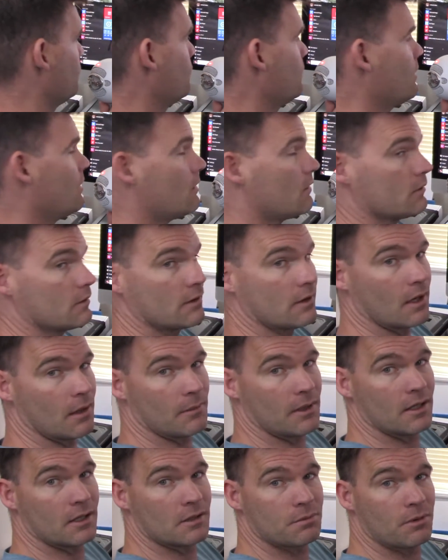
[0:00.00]
well. I
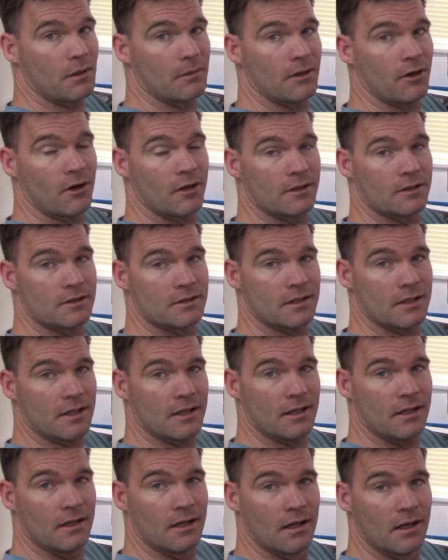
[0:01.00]
mean, it's probably hard to
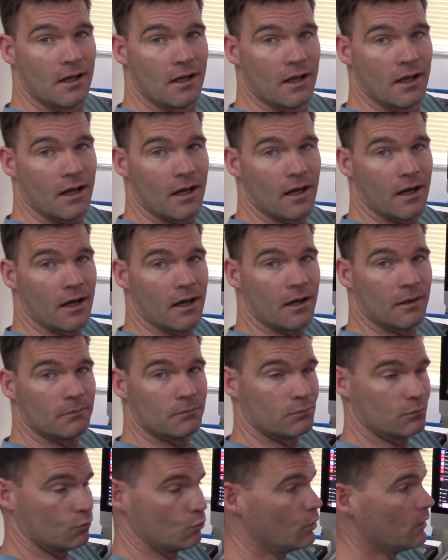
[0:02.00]
see um,
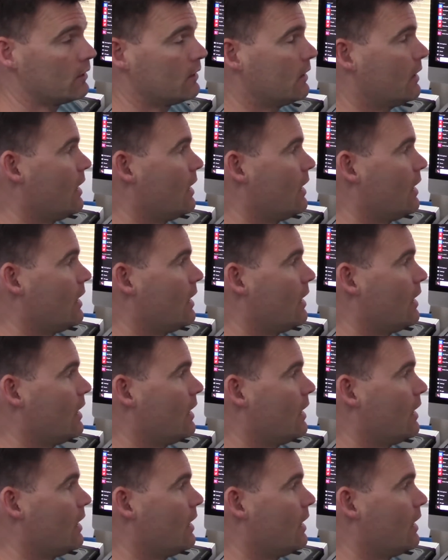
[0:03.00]
with the